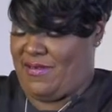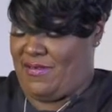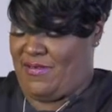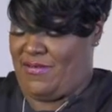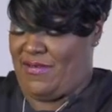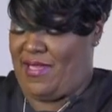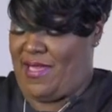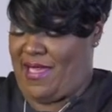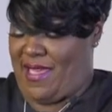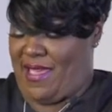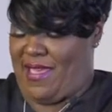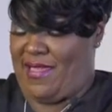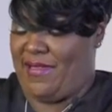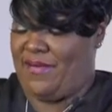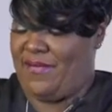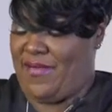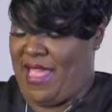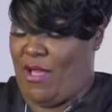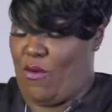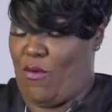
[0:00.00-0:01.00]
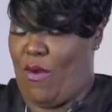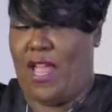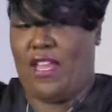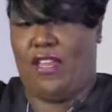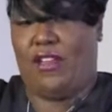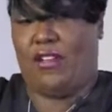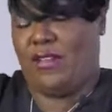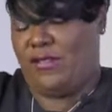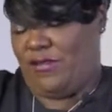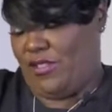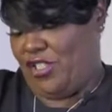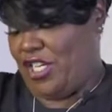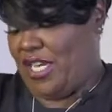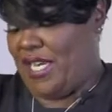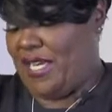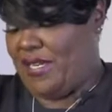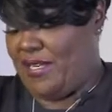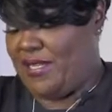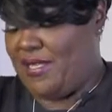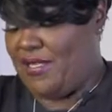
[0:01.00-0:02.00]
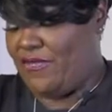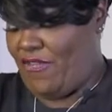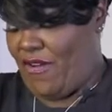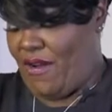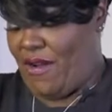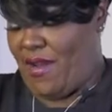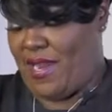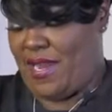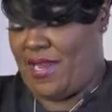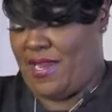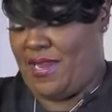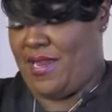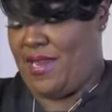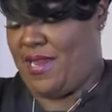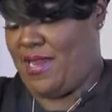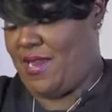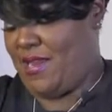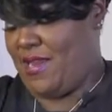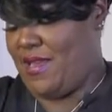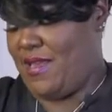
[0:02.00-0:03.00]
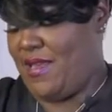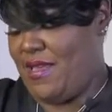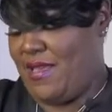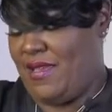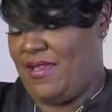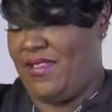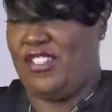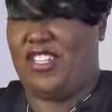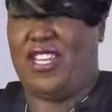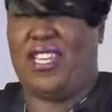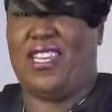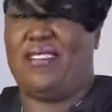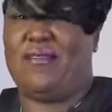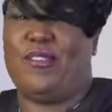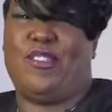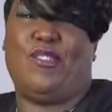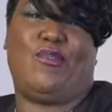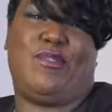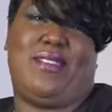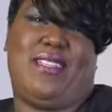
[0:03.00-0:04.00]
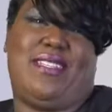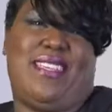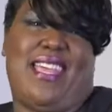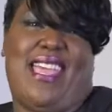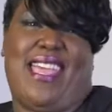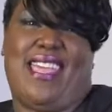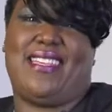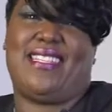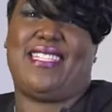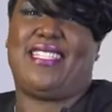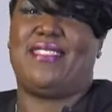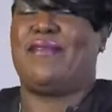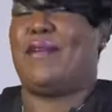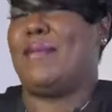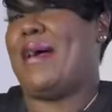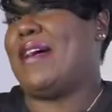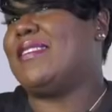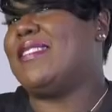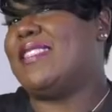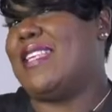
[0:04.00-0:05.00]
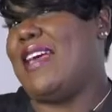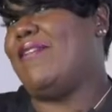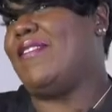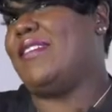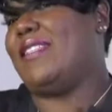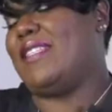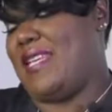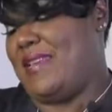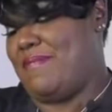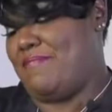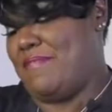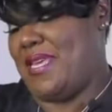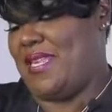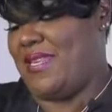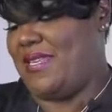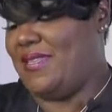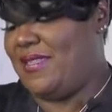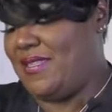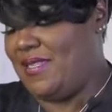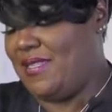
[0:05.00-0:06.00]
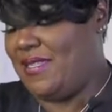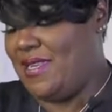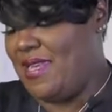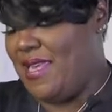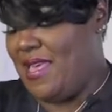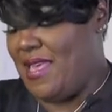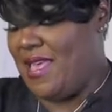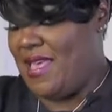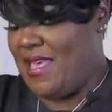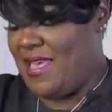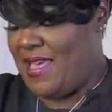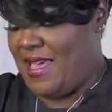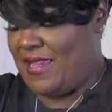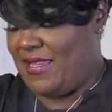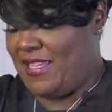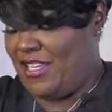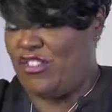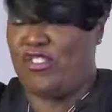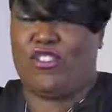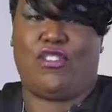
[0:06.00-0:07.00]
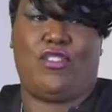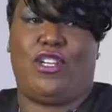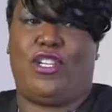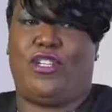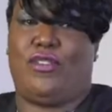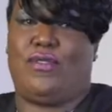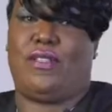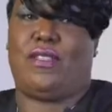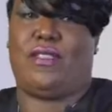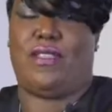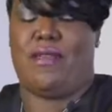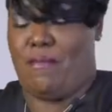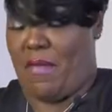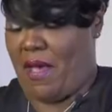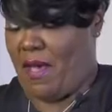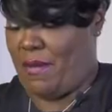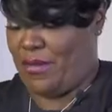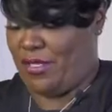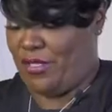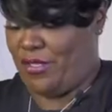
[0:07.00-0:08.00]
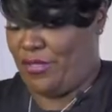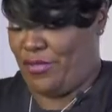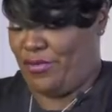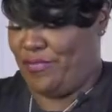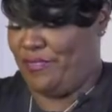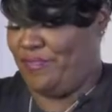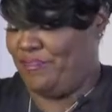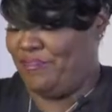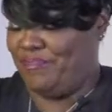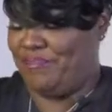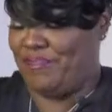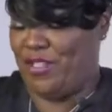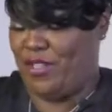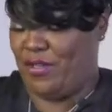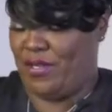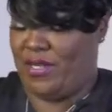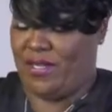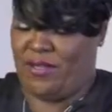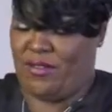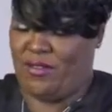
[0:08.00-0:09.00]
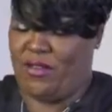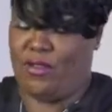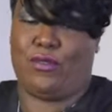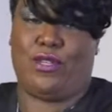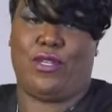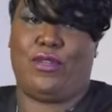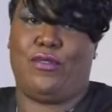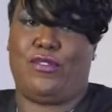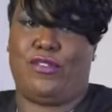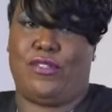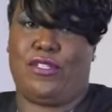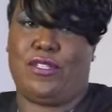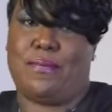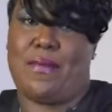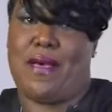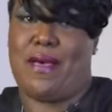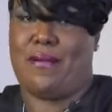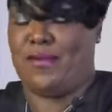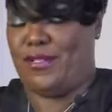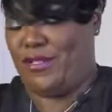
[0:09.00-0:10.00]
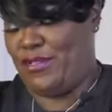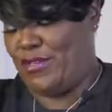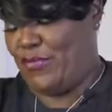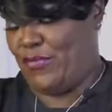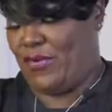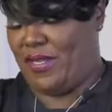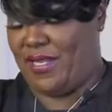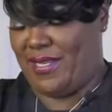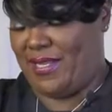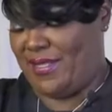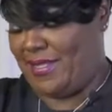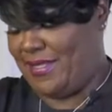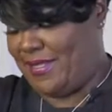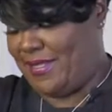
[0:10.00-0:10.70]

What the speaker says: Okay, now while your chicken is frying, chicken usually takes about 17 minutes, unless you're gonna use a thermometer. You can, use your thermometer, and when it gets